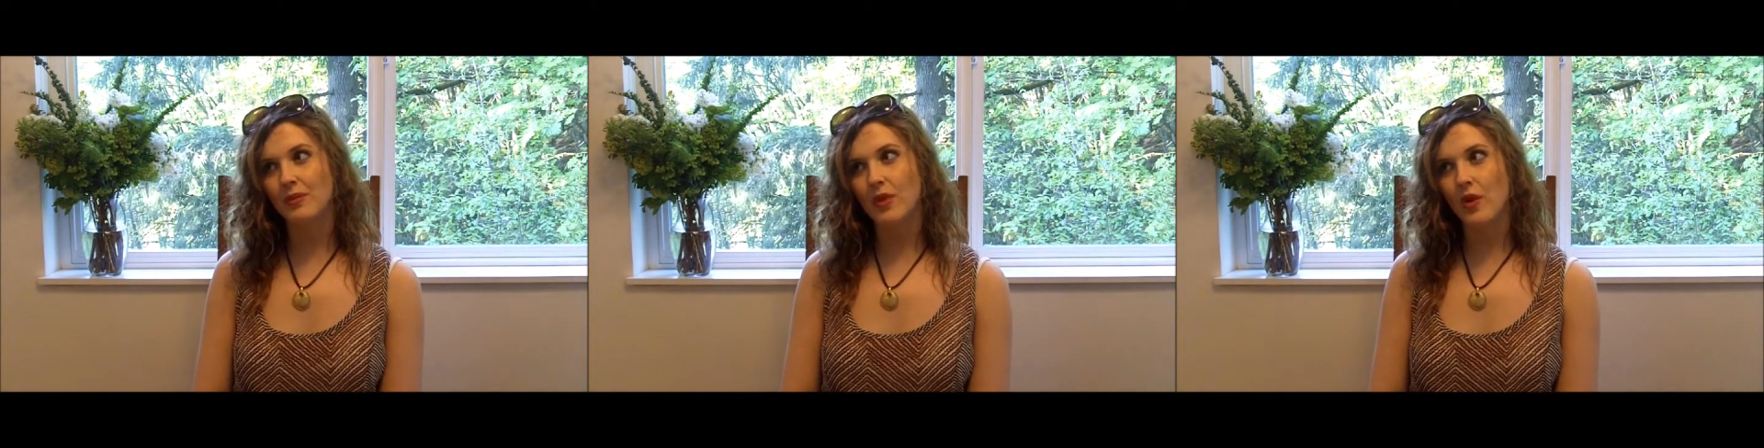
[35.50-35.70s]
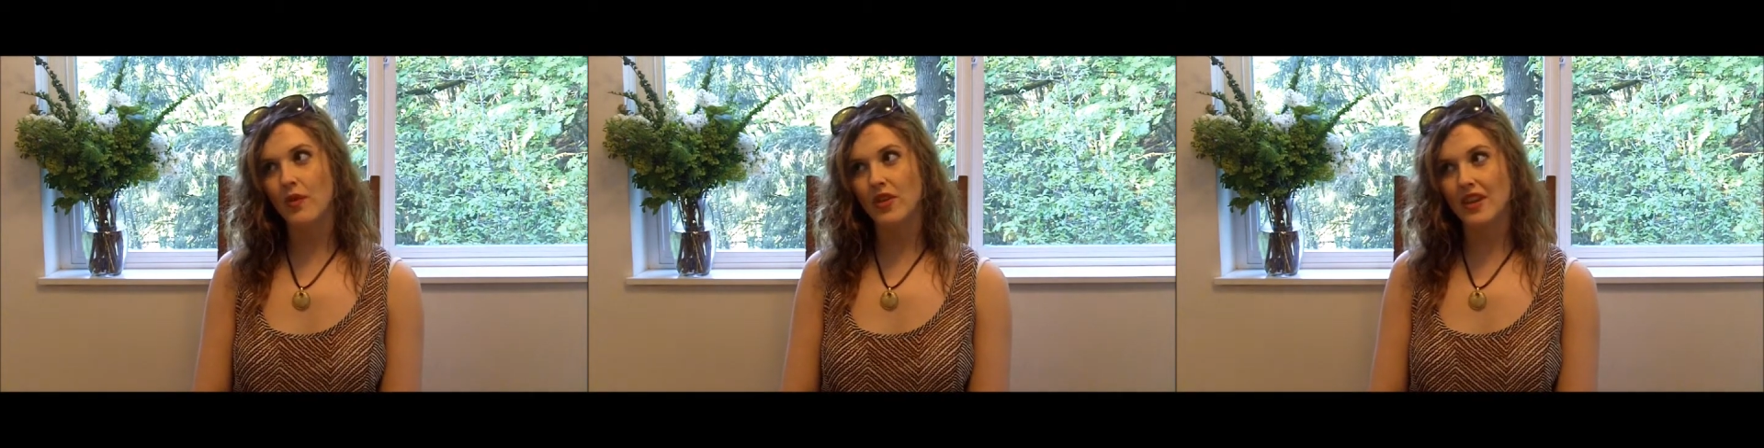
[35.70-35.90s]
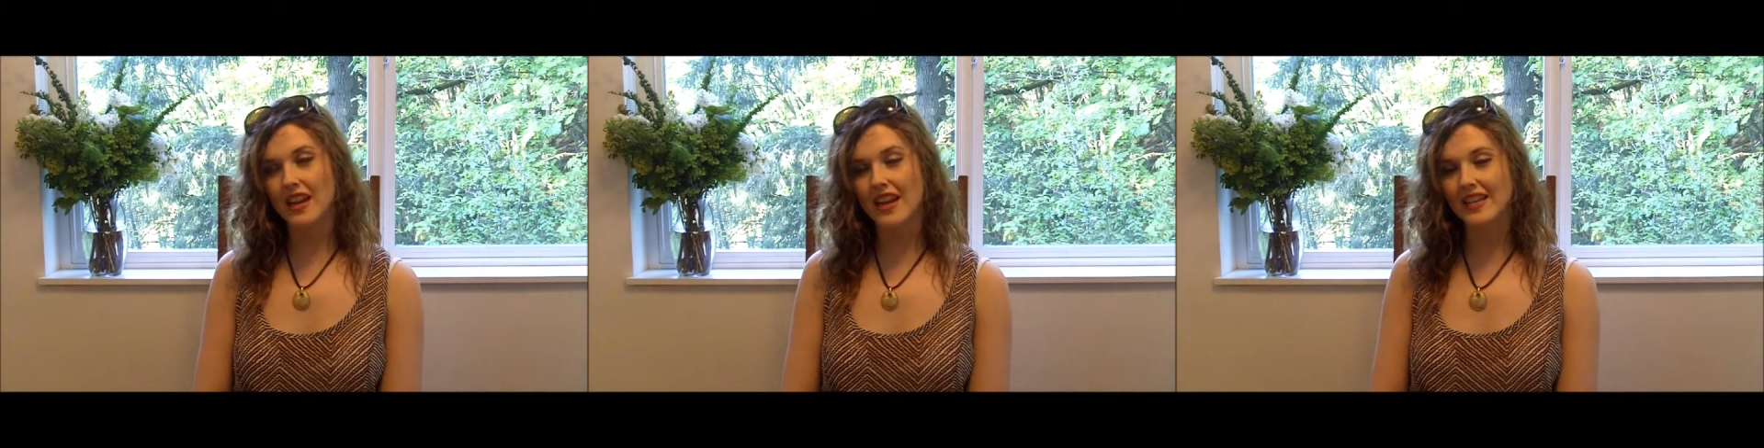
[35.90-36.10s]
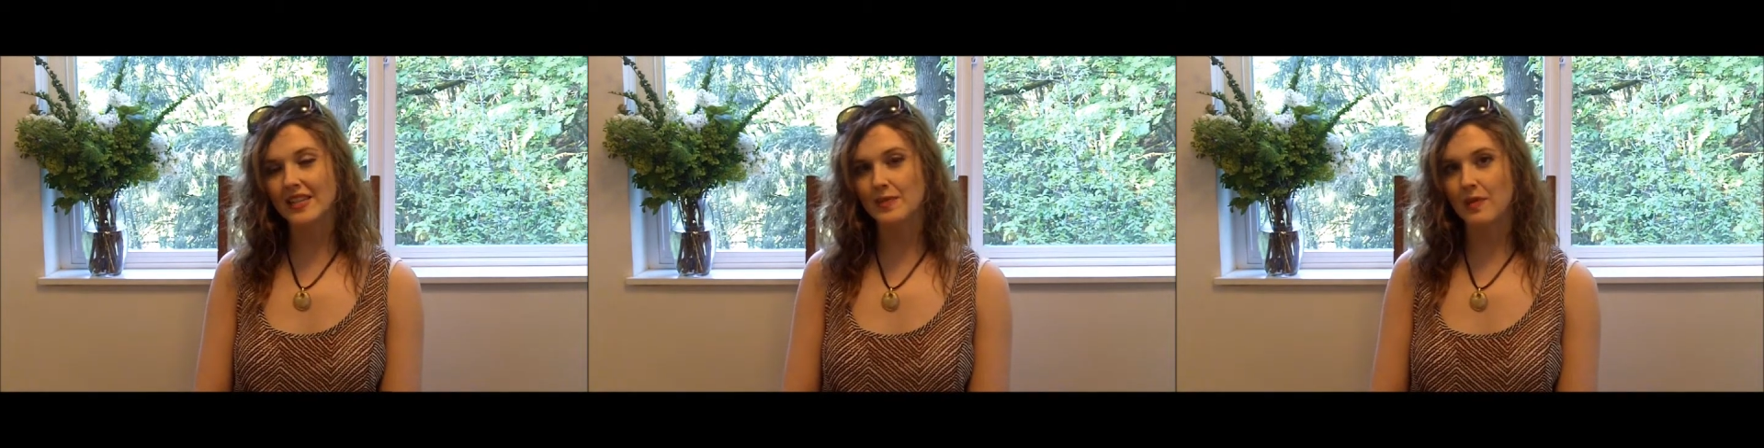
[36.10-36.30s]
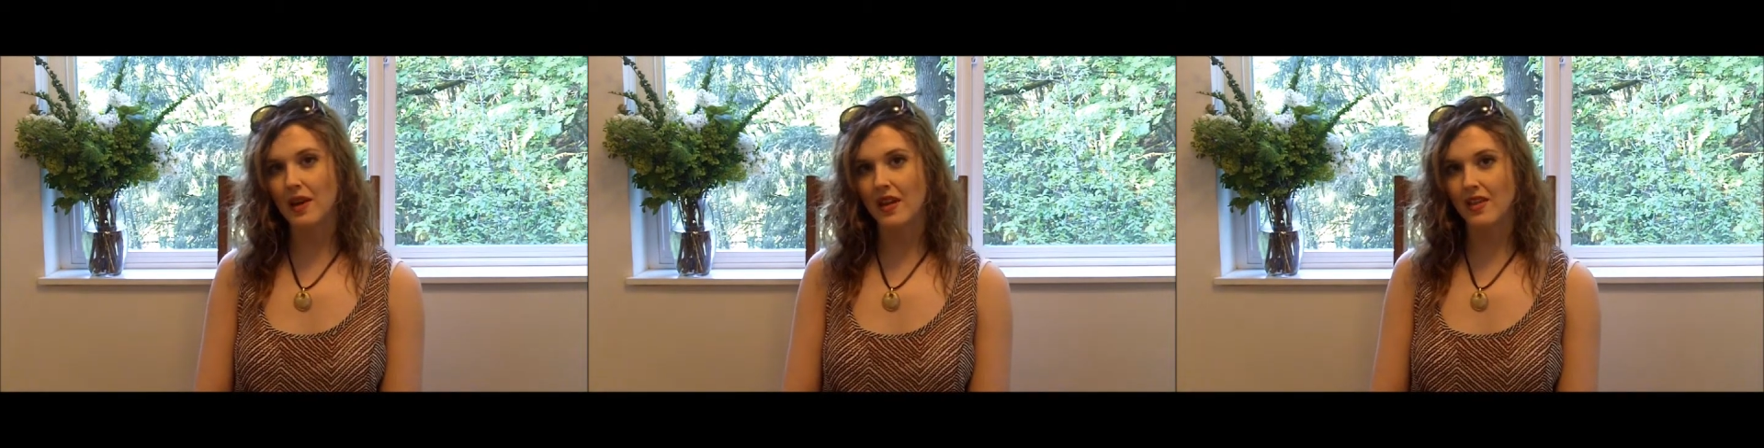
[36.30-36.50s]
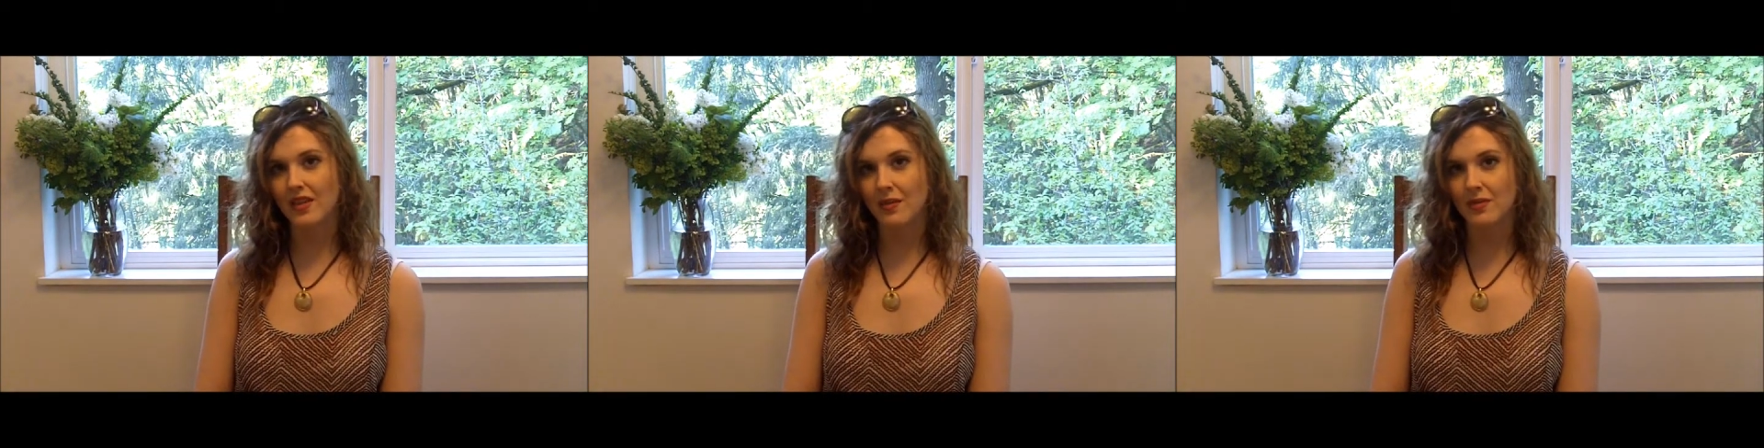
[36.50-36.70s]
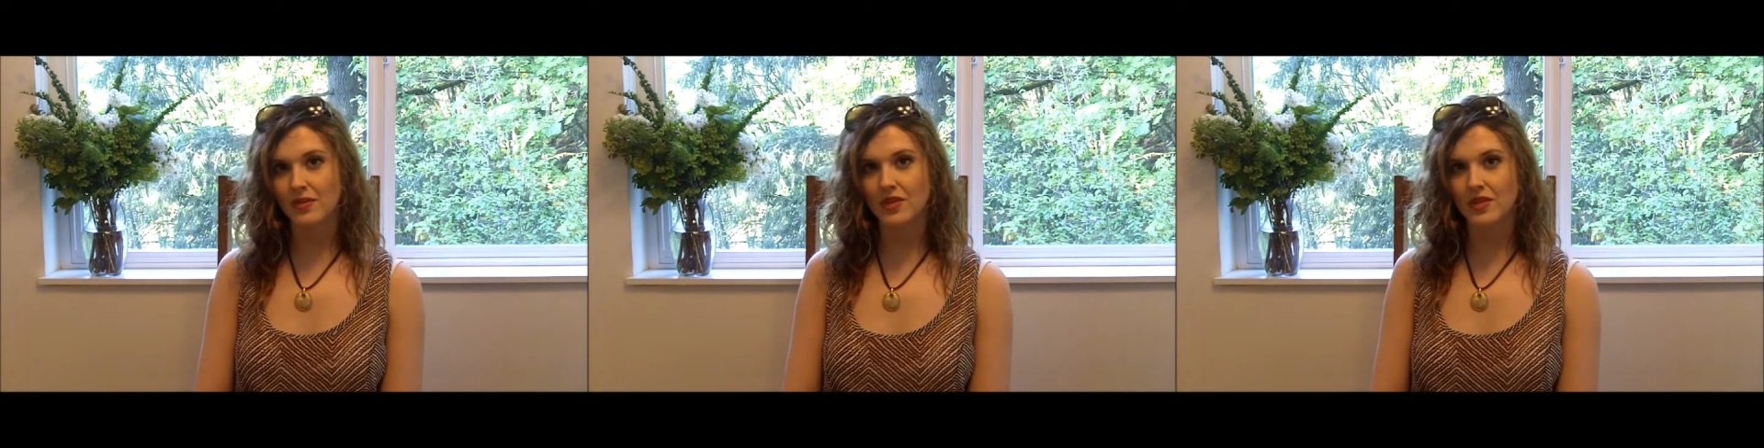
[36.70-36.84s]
over the next month, I'm